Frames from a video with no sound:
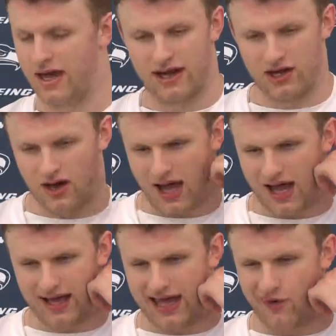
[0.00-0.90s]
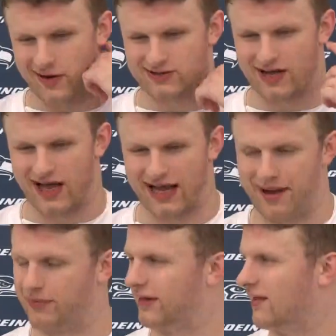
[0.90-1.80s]
Yeah, you know, I can't wait. So I
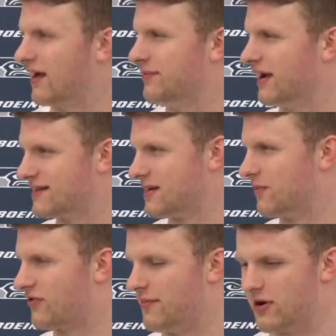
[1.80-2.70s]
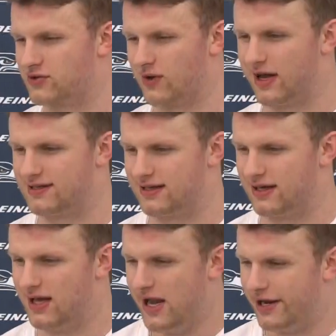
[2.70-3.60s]
got pretty lucky because I'm from here, so I got
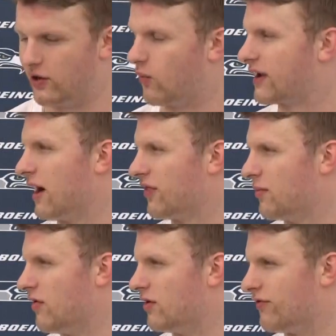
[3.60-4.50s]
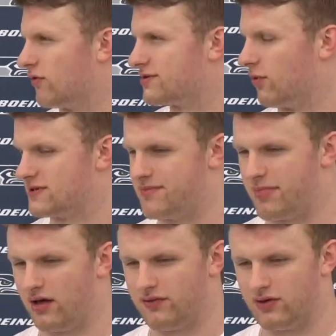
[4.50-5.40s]
to, you know, work out with him over at Ford Sports in
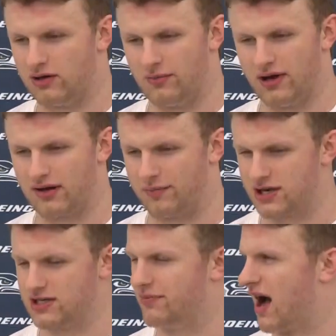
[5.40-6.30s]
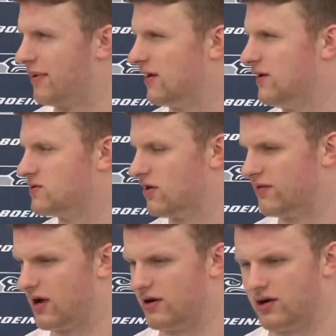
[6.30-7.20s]
Bellevue a little bit, especially Bobby. He was over
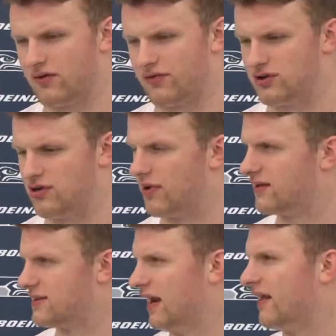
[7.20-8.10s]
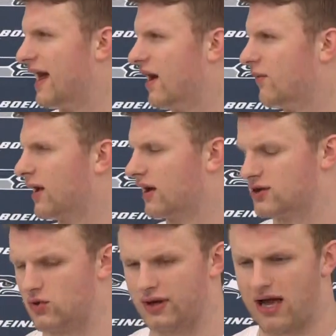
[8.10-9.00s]
there, you know, for 2 months in and out when I
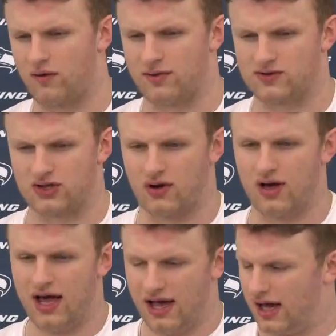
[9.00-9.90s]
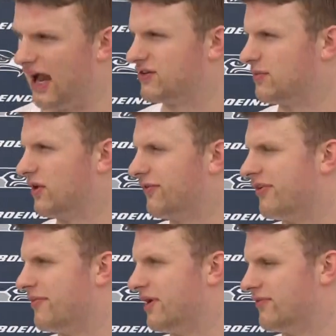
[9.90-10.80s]
got to work out with him. So I have some good
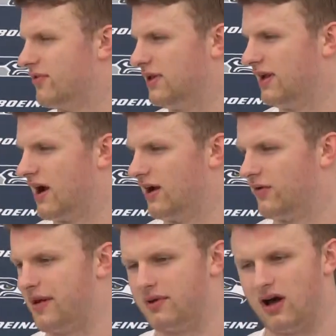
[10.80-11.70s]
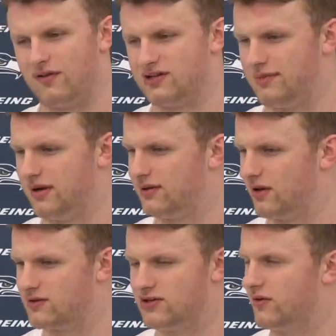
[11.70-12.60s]
familiarity with him. And obviously, I mean,
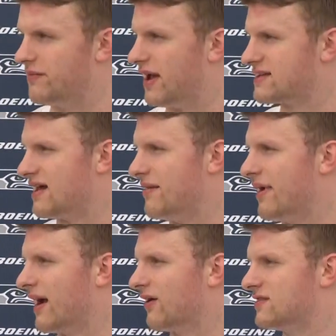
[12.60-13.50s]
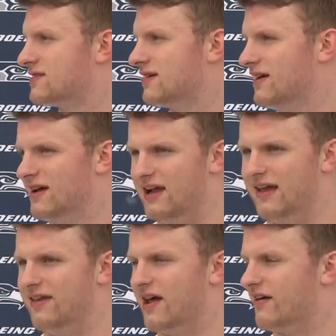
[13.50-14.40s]
those are two of the best linebackers
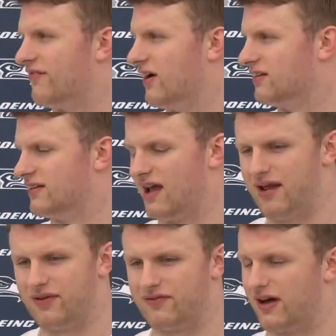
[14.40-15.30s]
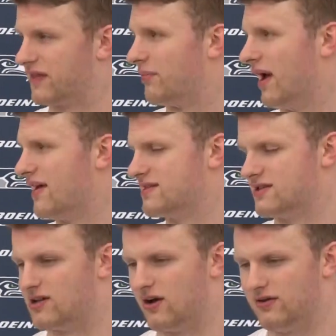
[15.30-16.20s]
in the NFL today, if not the best.
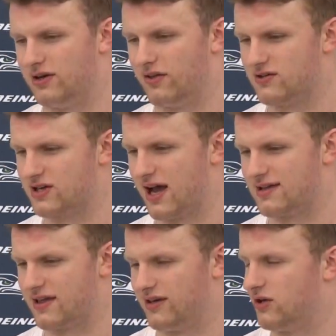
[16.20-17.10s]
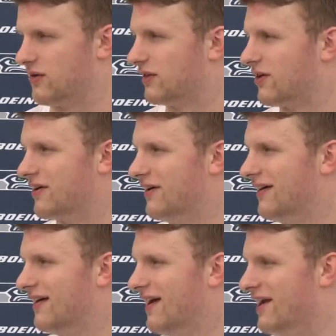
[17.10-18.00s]
And so, you know, those are guys I think you can learn,
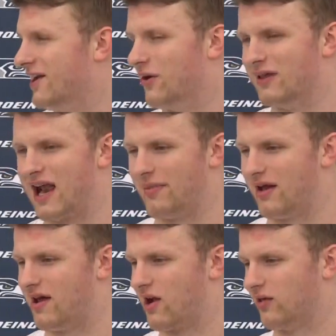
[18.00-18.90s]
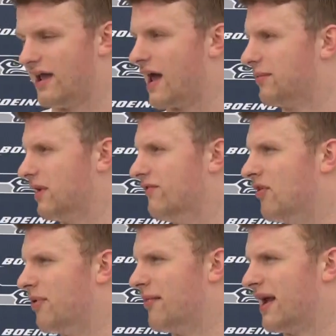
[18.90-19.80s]
you know, a lot about, not only how to play
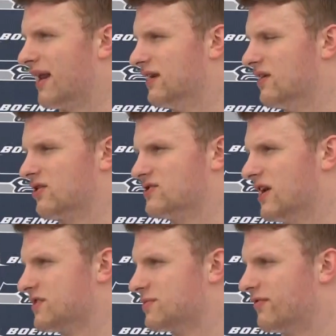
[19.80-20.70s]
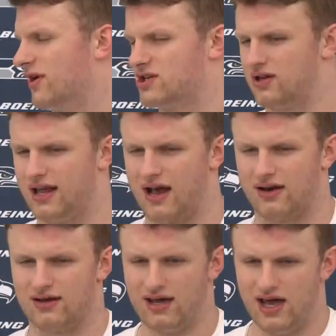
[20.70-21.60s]
football, but how to conduct yourself as a professional, how
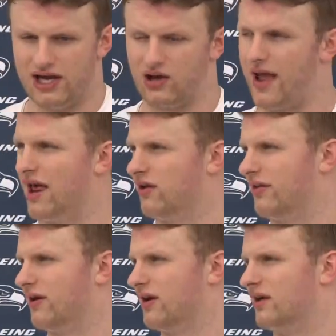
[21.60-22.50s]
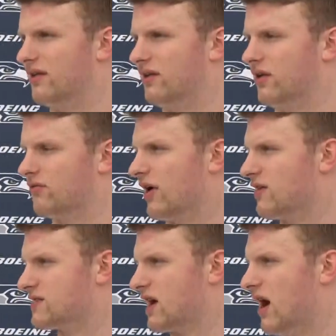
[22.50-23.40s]
to, you know, handle the, you know, the
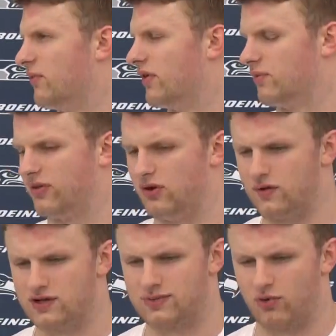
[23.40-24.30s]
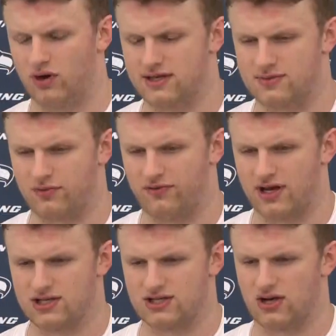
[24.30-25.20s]
rigors that come with doing the sport as a
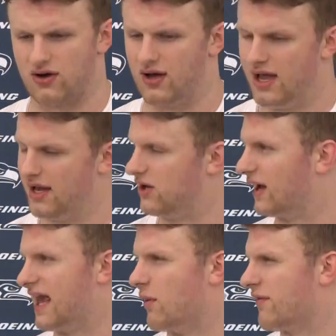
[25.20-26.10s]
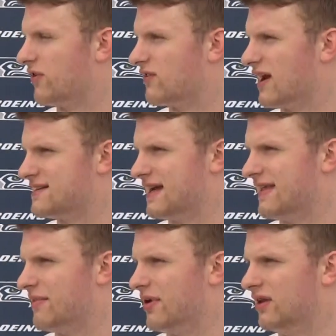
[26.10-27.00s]
profession. So, you know, I can't wait for those guys to get
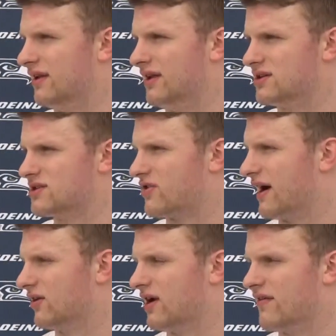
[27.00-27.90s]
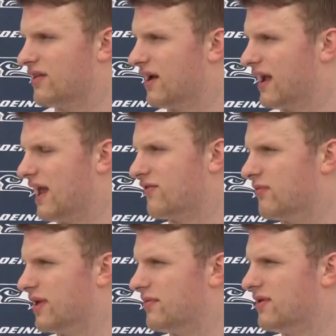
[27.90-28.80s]
in the building and just try to learn everything I can
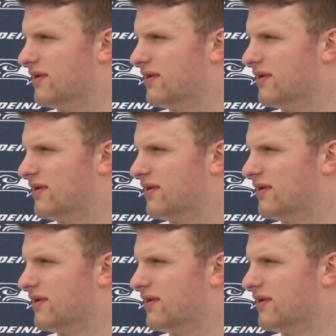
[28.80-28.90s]
from them.